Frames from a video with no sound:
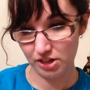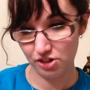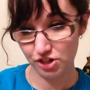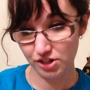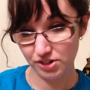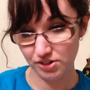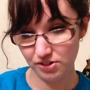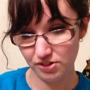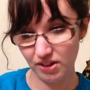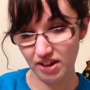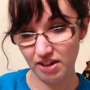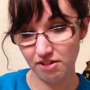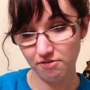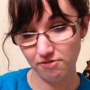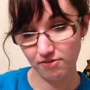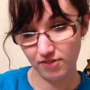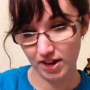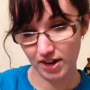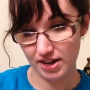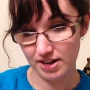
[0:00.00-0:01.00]
chisel and
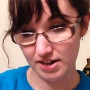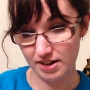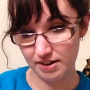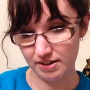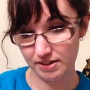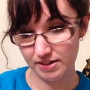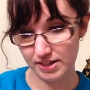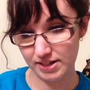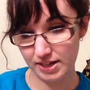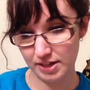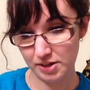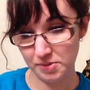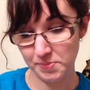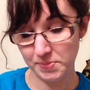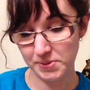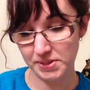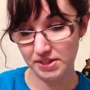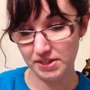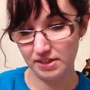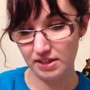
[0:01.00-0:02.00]
fine
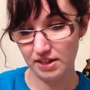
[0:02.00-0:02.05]
tips,